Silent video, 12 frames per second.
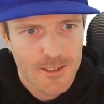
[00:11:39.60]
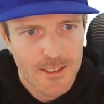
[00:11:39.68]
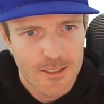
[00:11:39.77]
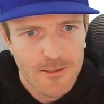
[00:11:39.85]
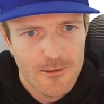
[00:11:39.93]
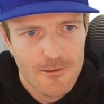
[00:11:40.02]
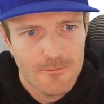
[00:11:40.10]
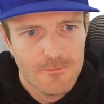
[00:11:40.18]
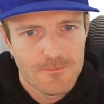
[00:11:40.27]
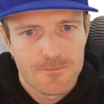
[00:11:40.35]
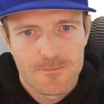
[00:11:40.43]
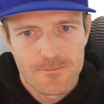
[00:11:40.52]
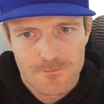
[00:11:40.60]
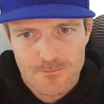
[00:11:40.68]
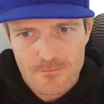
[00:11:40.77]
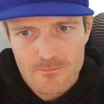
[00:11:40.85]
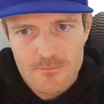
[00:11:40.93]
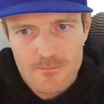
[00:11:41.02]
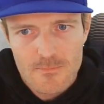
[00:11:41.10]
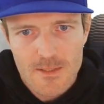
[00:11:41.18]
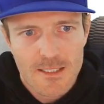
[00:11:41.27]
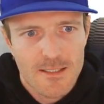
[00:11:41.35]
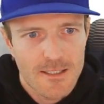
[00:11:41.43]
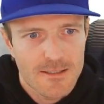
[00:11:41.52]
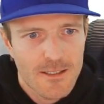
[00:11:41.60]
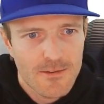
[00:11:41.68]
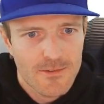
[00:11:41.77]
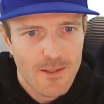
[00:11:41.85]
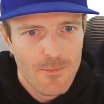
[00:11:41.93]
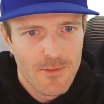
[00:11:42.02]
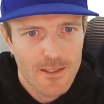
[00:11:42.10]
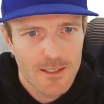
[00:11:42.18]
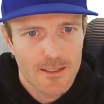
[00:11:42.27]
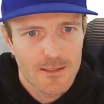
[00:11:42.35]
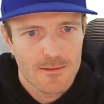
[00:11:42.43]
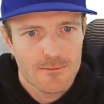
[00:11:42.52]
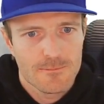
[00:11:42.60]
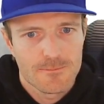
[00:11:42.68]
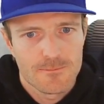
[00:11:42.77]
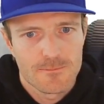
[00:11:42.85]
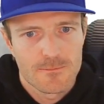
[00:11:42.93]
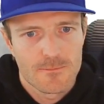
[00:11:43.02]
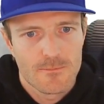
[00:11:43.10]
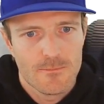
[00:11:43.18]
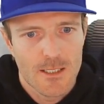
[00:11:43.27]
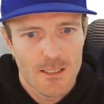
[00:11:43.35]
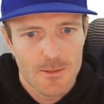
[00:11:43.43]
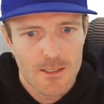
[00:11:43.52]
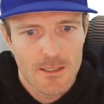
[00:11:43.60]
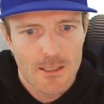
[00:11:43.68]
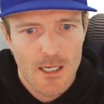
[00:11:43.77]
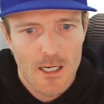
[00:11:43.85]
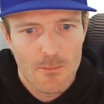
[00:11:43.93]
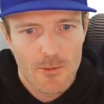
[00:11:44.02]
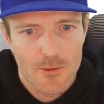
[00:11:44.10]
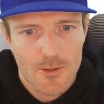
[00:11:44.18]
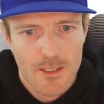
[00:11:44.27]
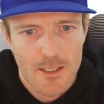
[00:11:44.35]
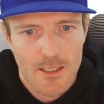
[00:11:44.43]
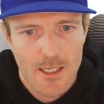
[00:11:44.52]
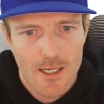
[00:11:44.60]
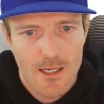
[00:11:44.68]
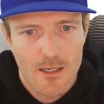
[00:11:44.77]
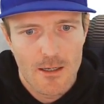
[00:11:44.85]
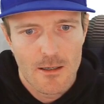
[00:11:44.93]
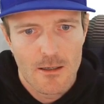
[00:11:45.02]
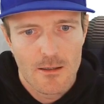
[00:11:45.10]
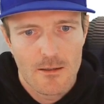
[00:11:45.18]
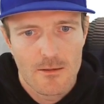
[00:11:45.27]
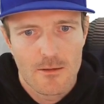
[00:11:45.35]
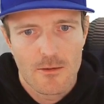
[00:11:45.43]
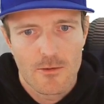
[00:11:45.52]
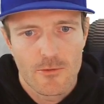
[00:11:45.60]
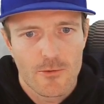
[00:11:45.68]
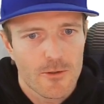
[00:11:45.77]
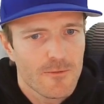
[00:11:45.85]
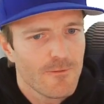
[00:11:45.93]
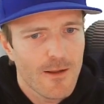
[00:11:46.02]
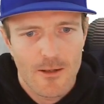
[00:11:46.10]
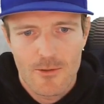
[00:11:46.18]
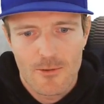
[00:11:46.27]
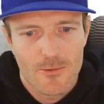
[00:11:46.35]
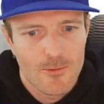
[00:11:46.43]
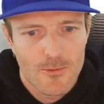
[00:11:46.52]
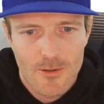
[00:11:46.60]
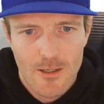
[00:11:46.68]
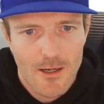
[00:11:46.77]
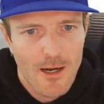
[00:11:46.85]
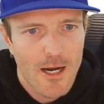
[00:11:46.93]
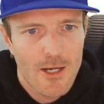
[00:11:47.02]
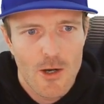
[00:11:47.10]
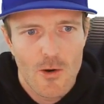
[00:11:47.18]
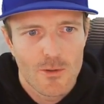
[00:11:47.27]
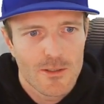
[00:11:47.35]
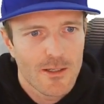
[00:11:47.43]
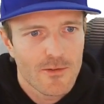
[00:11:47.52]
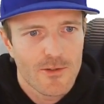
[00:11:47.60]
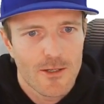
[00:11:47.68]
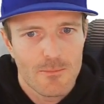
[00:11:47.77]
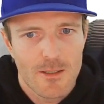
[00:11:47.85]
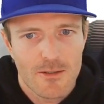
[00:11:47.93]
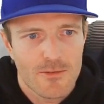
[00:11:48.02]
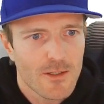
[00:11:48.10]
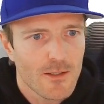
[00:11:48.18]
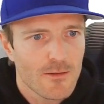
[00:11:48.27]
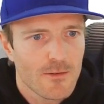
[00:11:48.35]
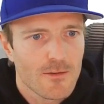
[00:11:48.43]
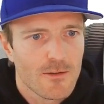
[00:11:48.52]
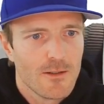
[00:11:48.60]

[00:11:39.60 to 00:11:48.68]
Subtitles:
here that does something, maybe I'm looking at a certain value. I know it does not make sense.